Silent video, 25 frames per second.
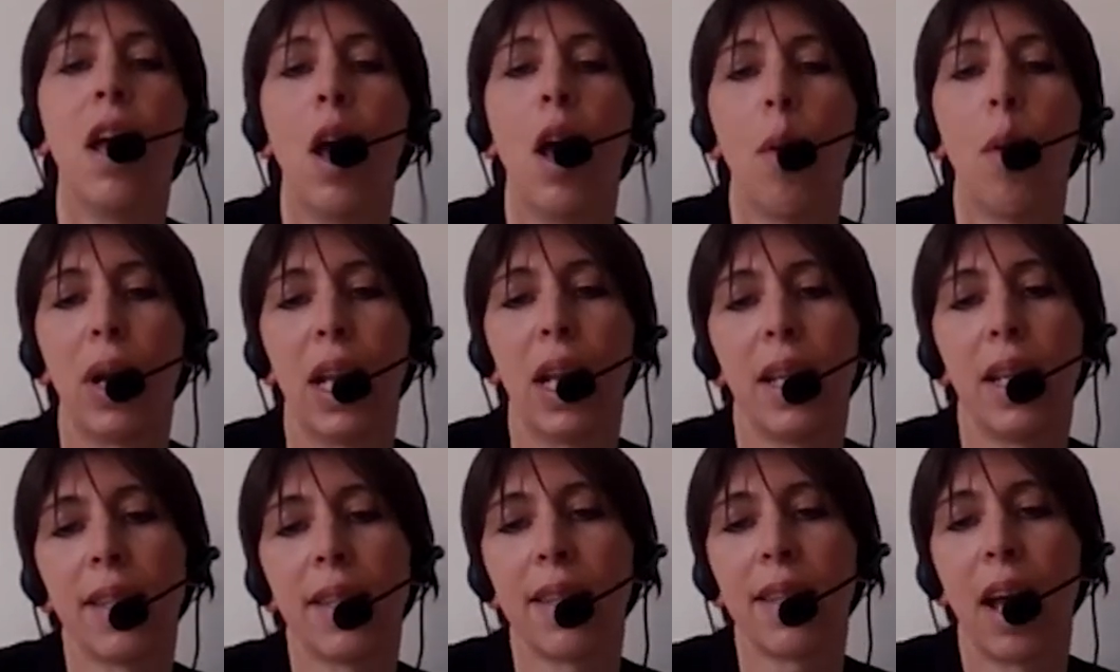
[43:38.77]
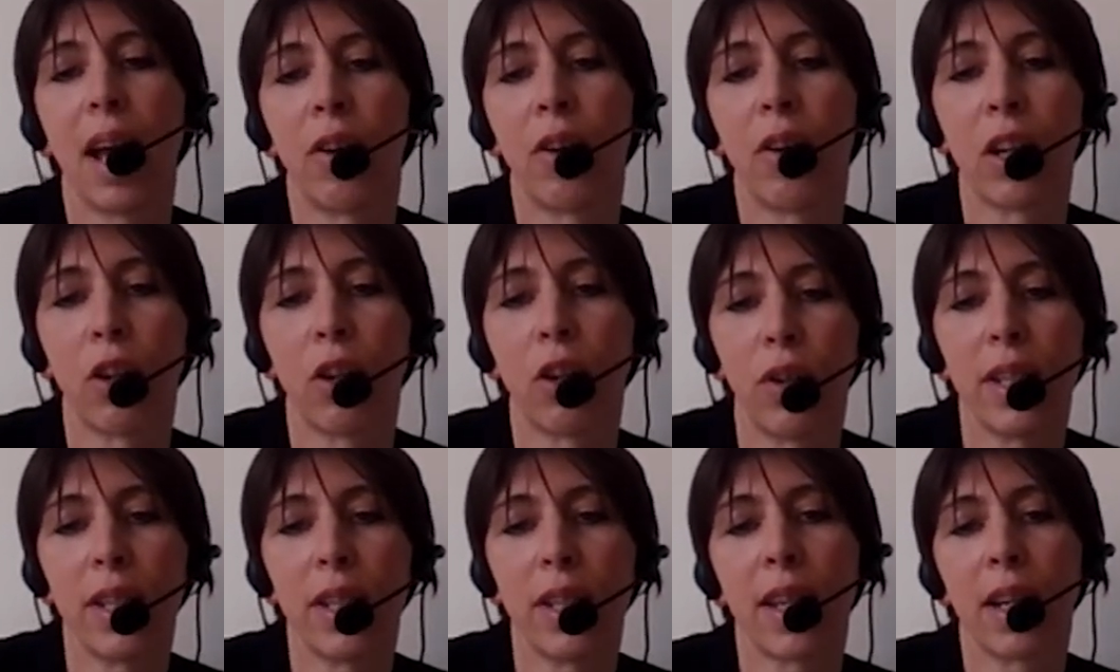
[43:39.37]
police are
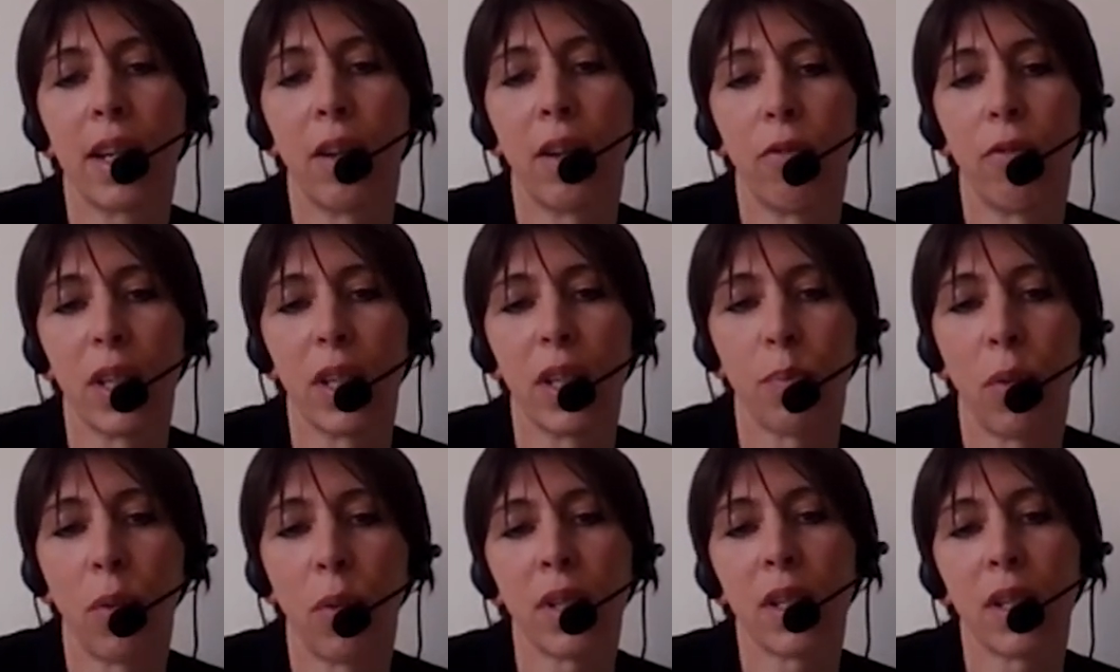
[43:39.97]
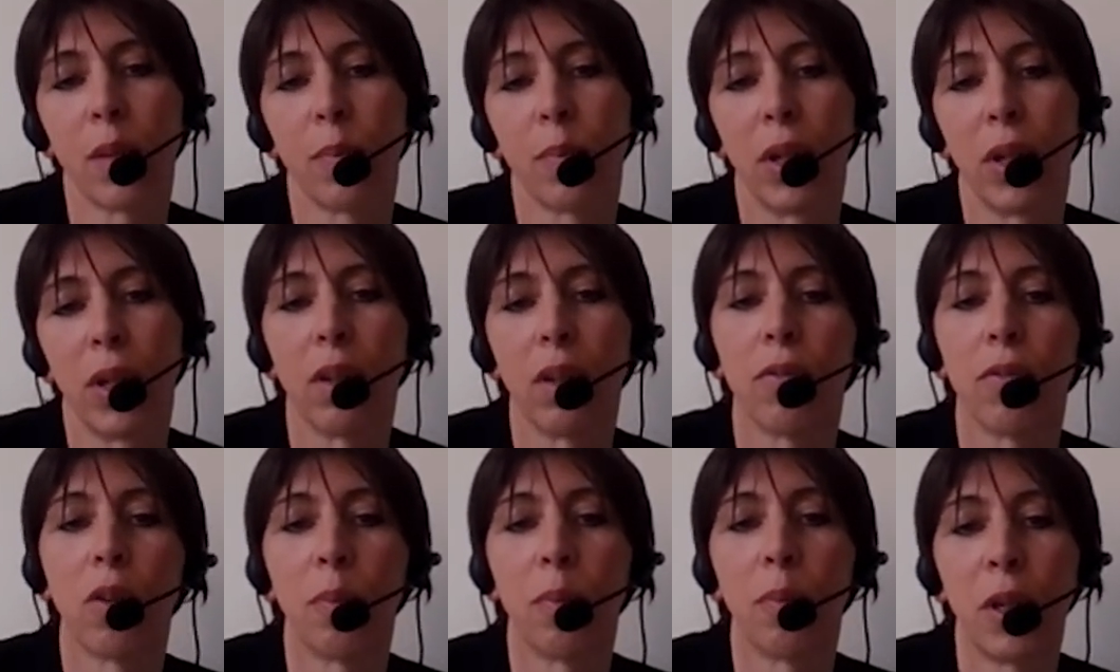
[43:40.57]
increasingly
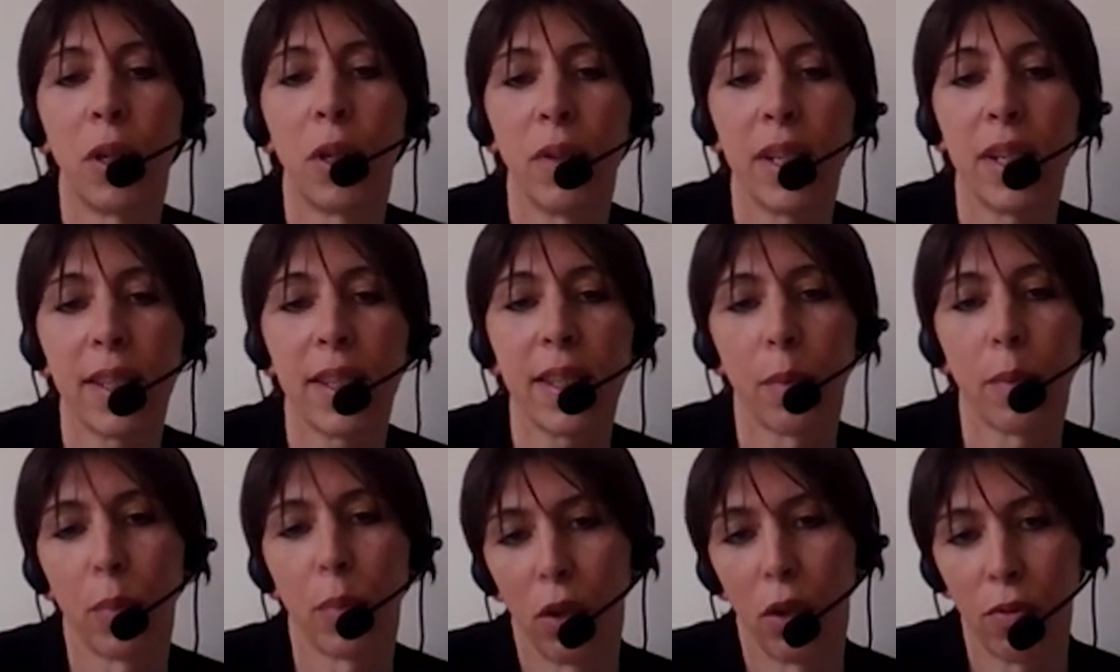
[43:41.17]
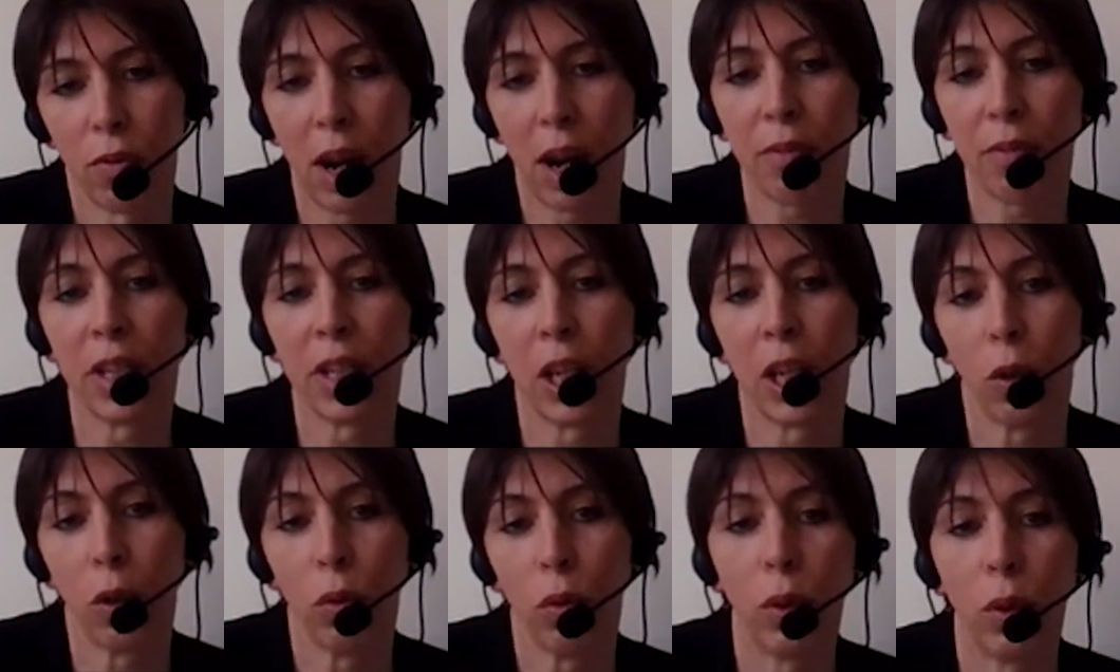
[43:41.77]
responsible for municipal
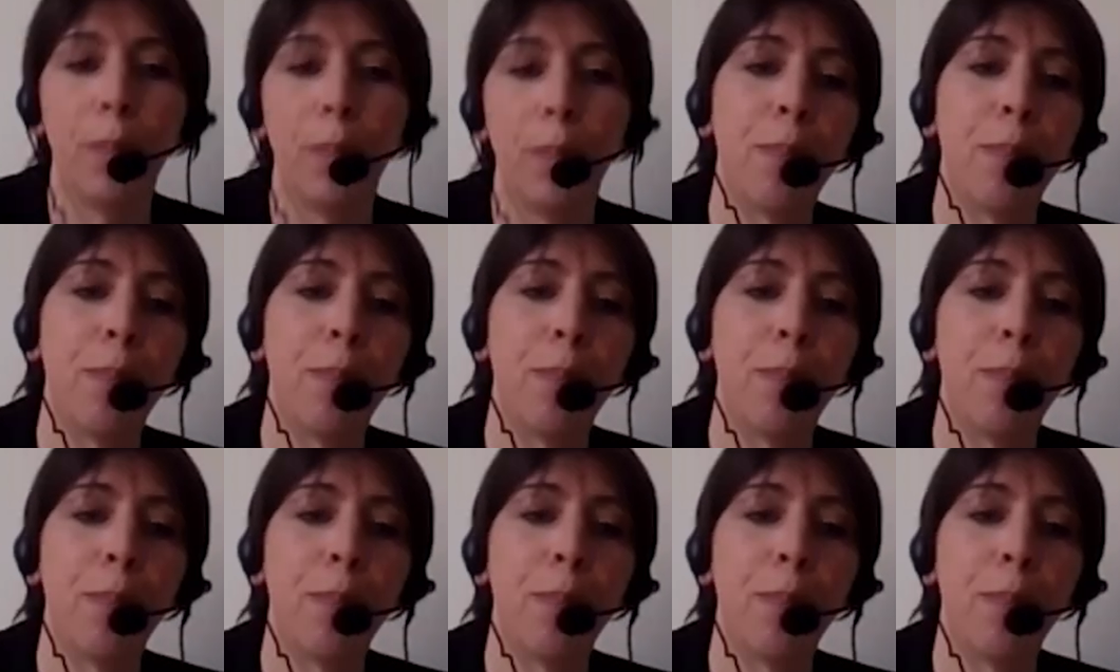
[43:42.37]
revenue.